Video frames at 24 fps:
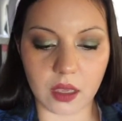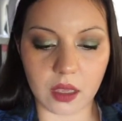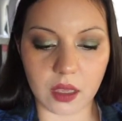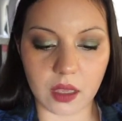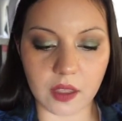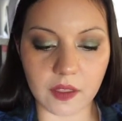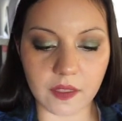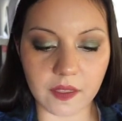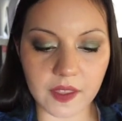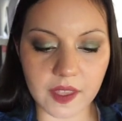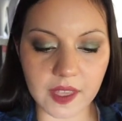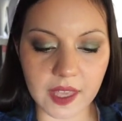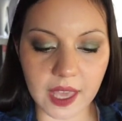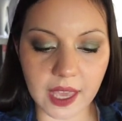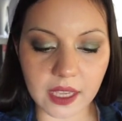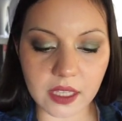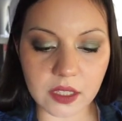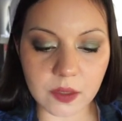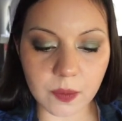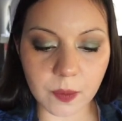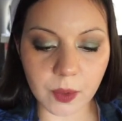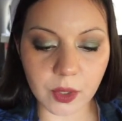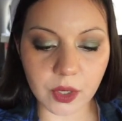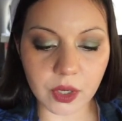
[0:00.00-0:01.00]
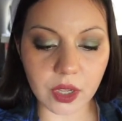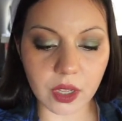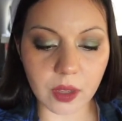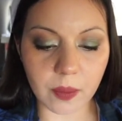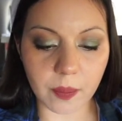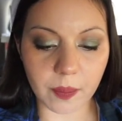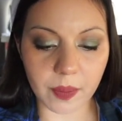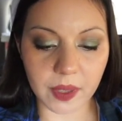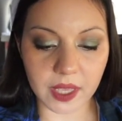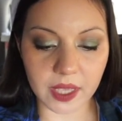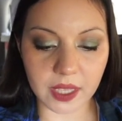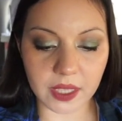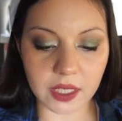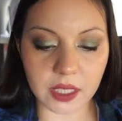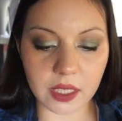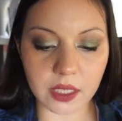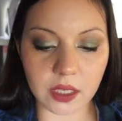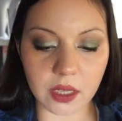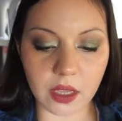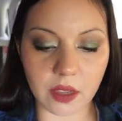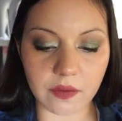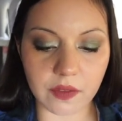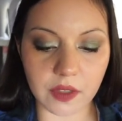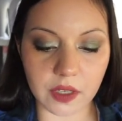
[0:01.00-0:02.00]
In the expert opinion
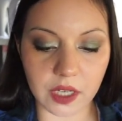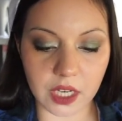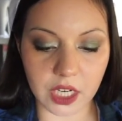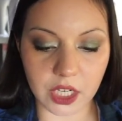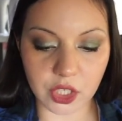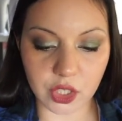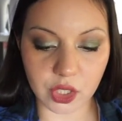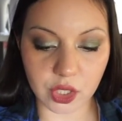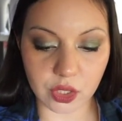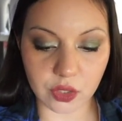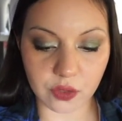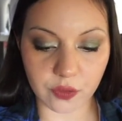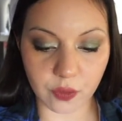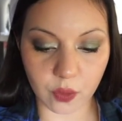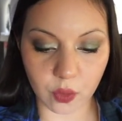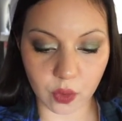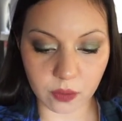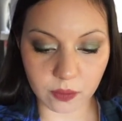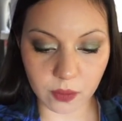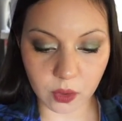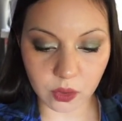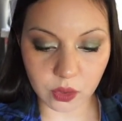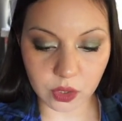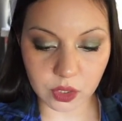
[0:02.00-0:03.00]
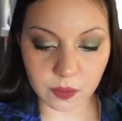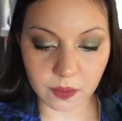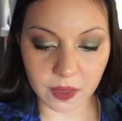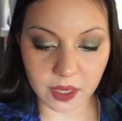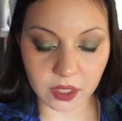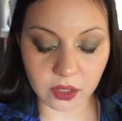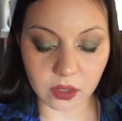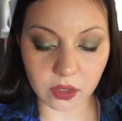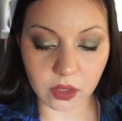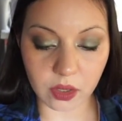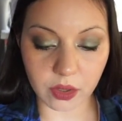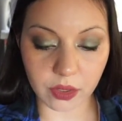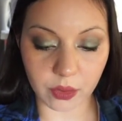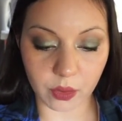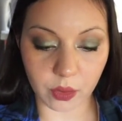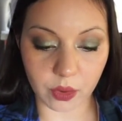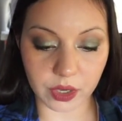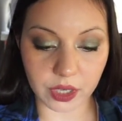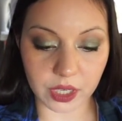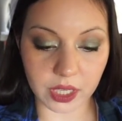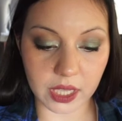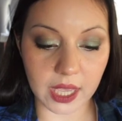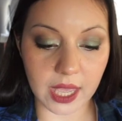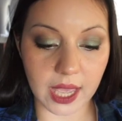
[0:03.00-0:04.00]
of the nation's foremost medical
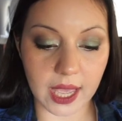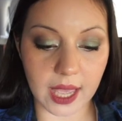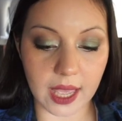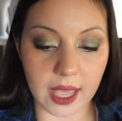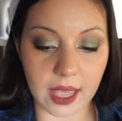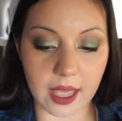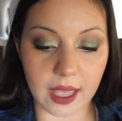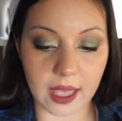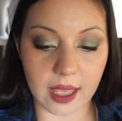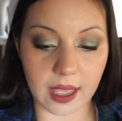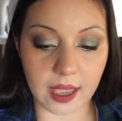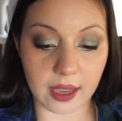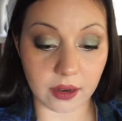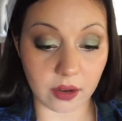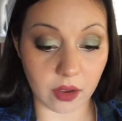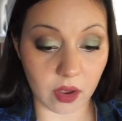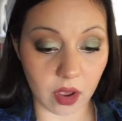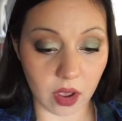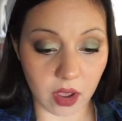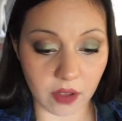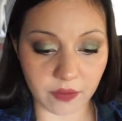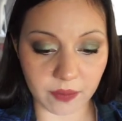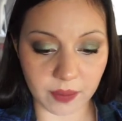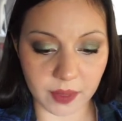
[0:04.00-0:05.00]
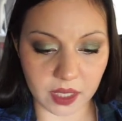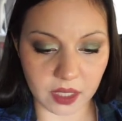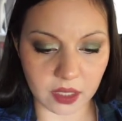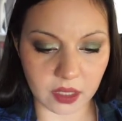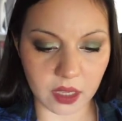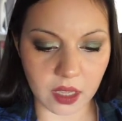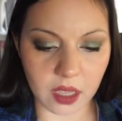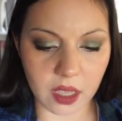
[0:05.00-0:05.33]
authority and Hoffman,